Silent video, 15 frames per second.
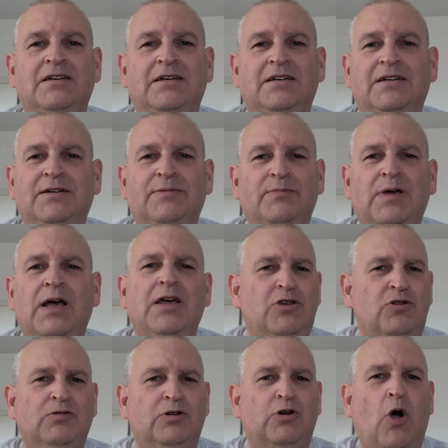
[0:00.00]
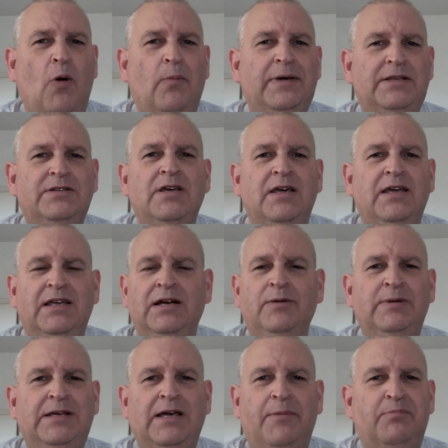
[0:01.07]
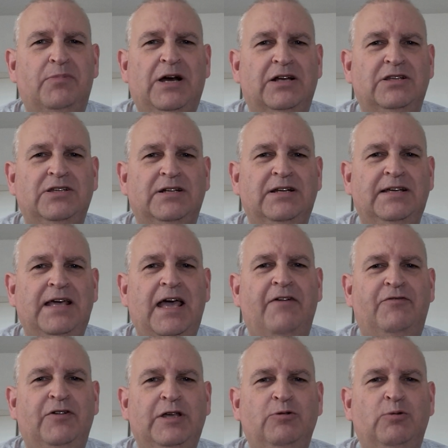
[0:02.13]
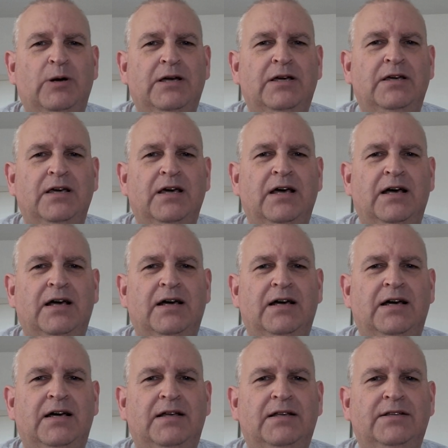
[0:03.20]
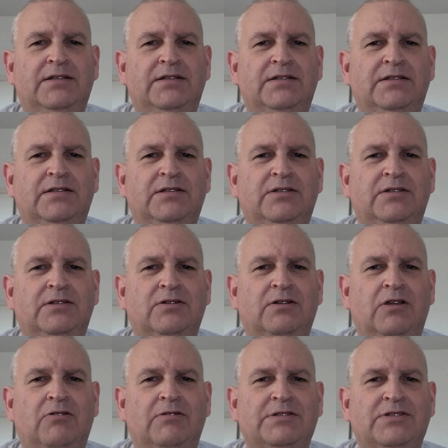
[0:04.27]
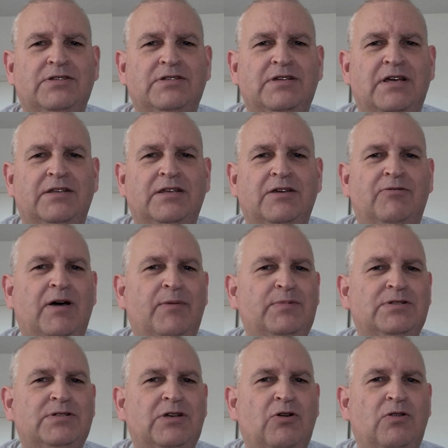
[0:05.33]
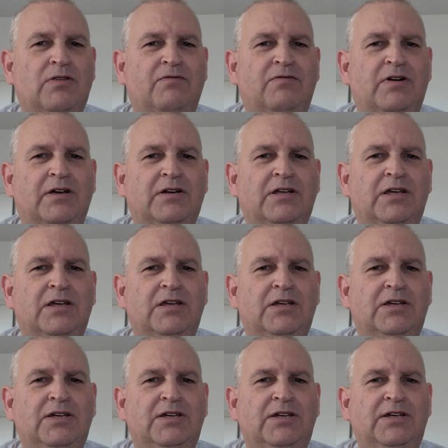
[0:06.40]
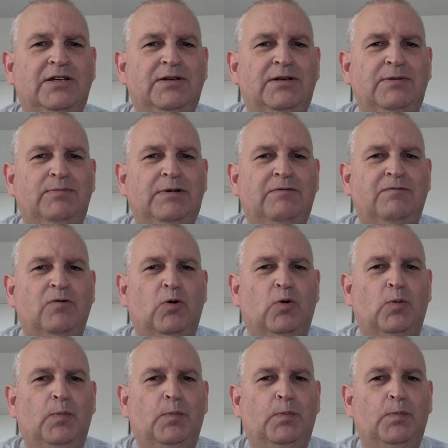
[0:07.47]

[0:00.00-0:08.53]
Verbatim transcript: Um, you can comment. It'll be up practically everywhere. And although it's the Saturday wrap, it's done on the Friday before.